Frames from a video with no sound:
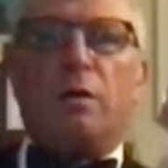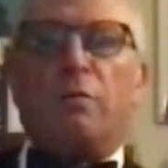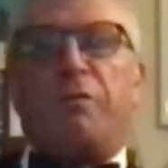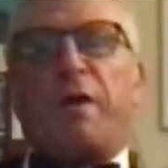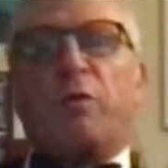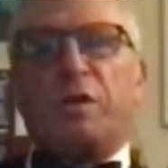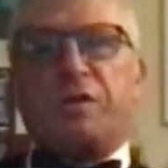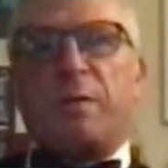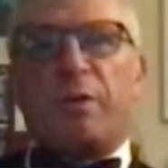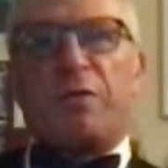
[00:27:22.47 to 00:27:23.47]
Federalist
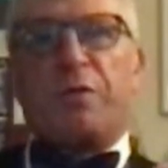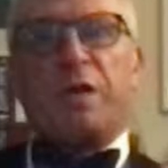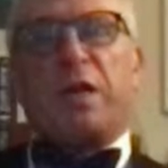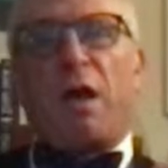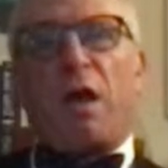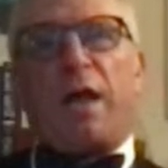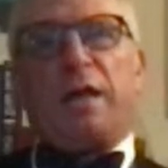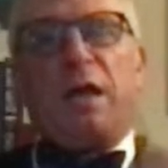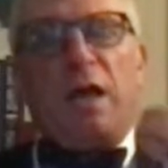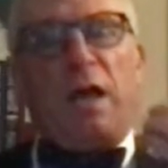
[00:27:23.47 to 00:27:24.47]
number
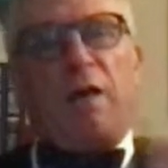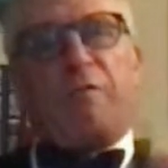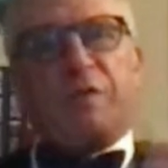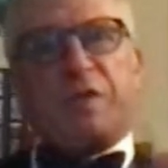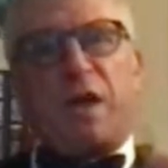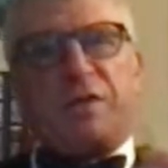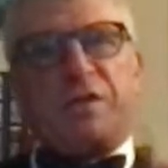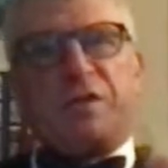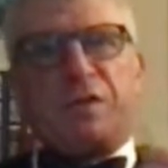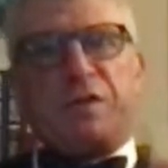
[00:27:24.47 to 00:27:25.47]
39
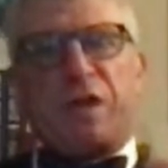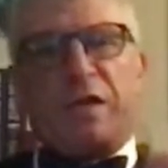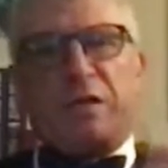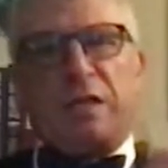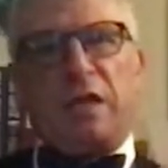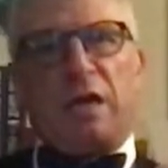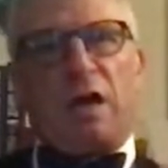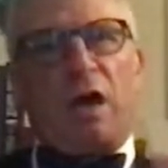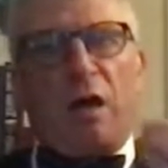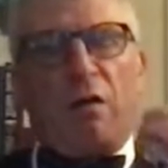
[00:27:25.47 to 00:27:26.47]
emphasizes this idea
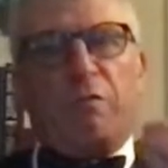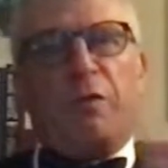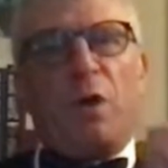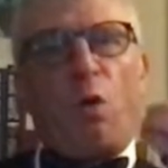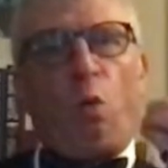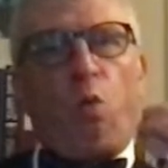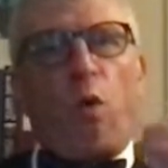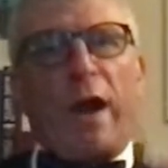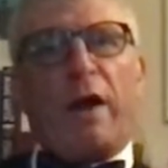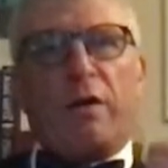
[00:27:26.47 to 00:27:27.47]
of
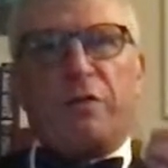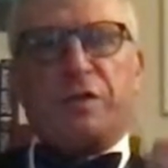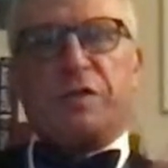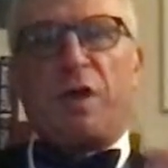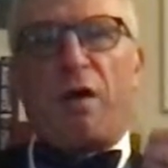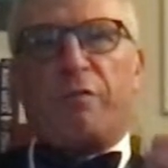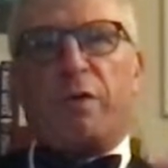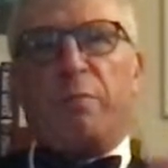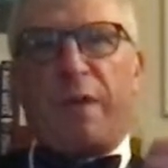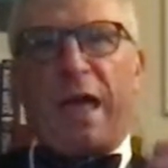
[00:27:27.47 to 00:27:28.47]
where the
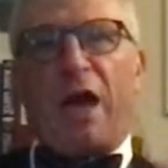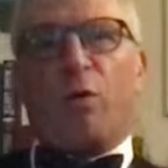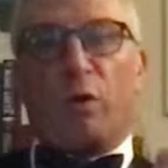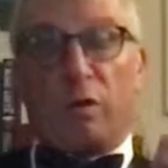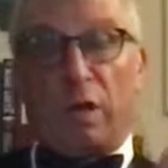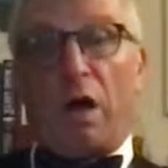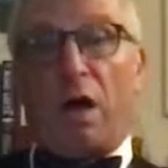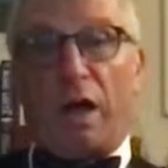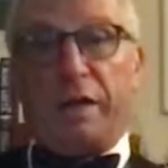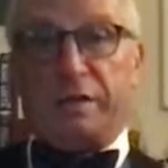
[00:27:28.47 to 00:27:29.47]
sovereign power
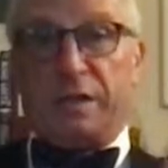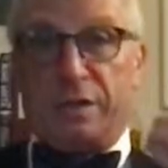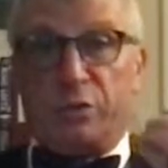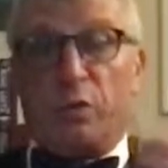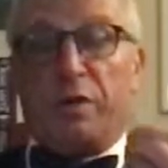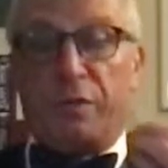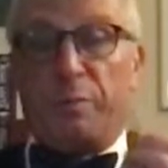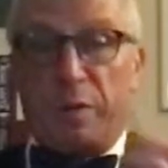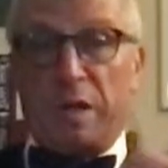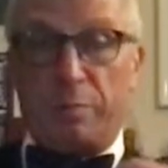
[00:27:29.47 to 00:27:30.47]
lies, and it's with the
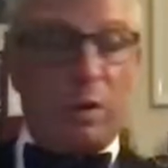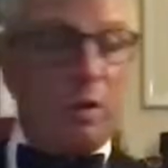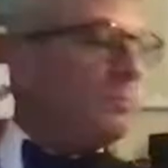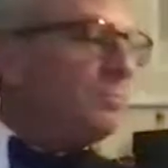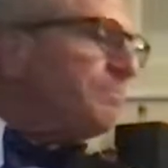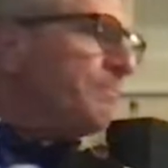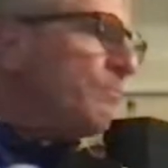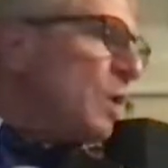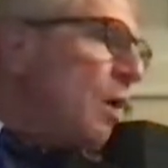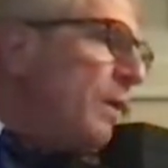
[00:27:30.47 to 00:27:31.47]
people.
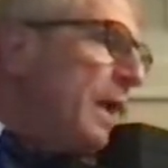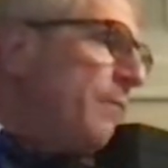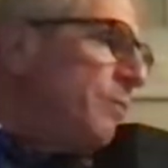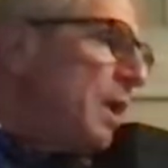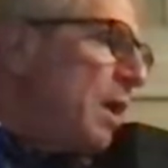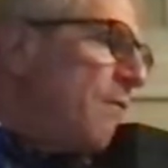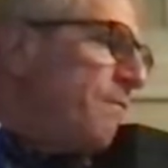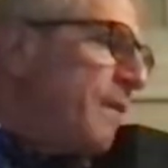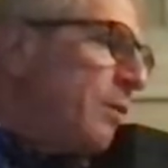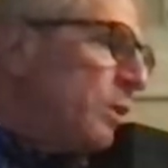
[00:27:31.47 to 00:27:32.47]
Okay,
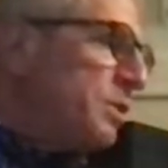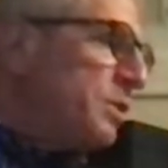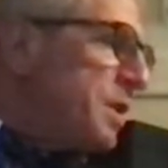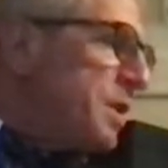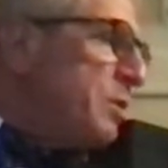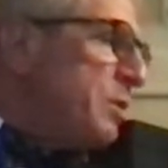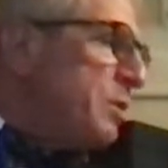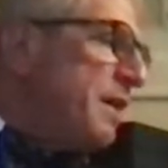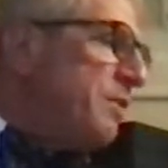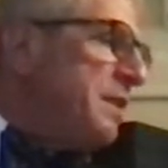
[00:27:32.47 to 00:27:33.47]
Federalist number
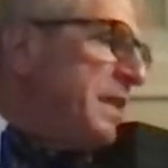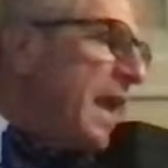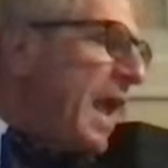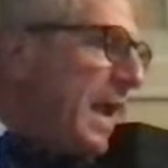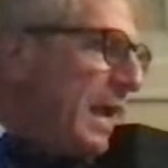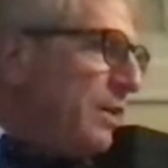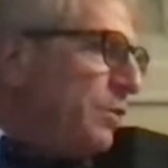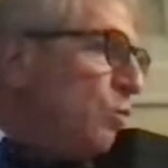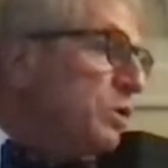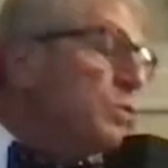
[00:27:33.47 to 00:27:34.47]
78,
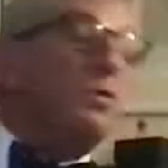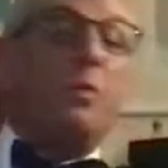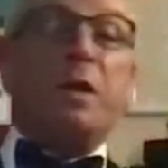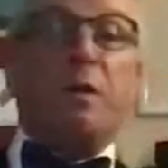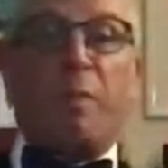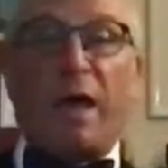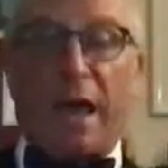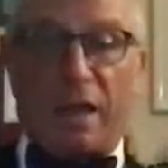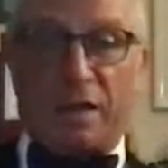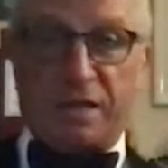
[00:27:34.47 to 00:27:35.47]
which was written by
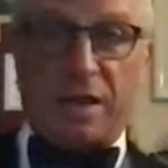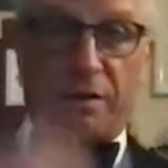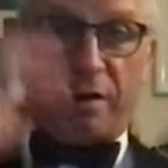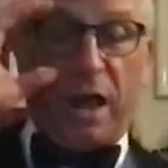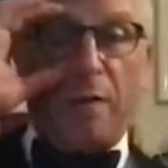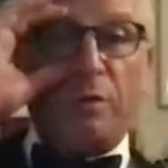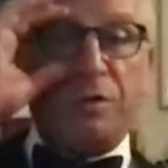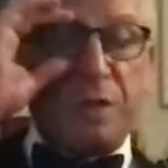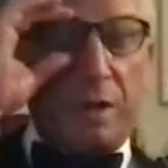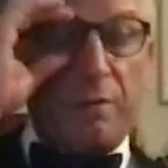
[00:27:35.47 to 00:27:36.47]
Alexander
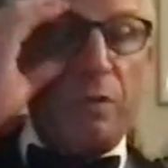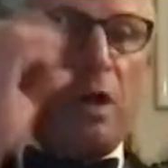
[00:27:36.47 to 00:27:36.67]
Hamilton,